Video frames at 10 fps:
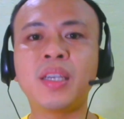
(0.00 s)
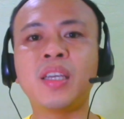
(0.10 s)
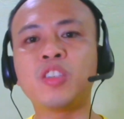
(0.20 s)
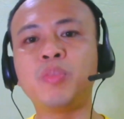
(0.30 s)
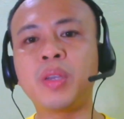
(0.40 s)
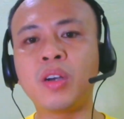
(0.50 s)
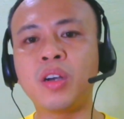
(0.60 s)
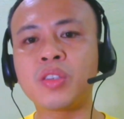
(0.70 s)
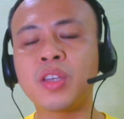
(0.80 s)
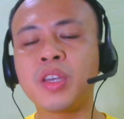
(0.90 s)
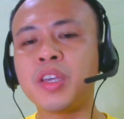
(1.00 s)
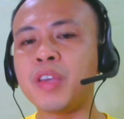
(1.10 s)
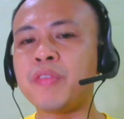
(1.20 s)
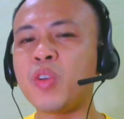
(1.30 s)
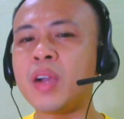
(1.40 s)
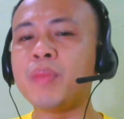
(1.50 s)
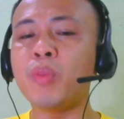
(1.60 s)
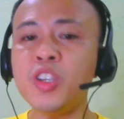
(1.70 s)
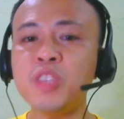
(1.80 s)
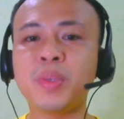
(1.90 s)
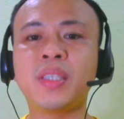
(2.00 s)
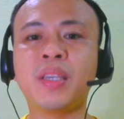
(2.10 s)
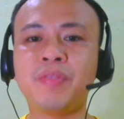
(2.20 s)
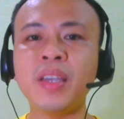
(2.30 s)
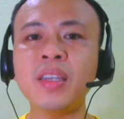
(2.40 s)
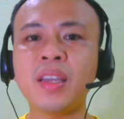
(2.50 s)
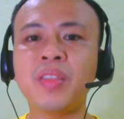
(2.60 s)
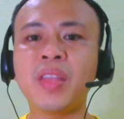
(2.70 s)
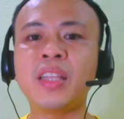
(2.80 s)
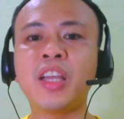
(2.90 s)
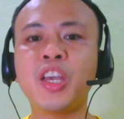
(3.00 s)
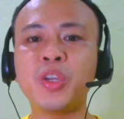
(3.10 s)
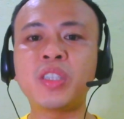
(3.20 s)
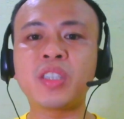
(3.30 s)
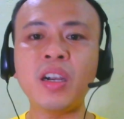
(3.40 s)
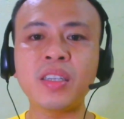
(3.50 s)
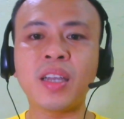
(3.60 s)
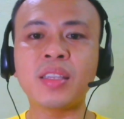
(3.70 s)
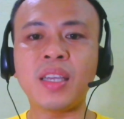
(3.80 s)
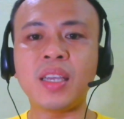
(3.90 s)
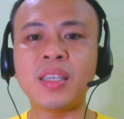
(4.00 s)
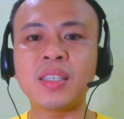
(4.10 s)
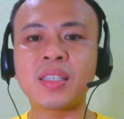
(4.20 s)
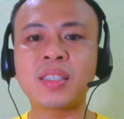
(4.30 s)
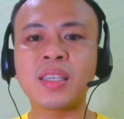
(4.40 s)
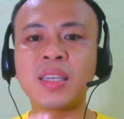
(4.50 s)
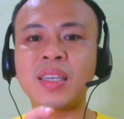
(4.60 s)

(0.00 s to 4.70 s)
It's because if you are more specific, then your target is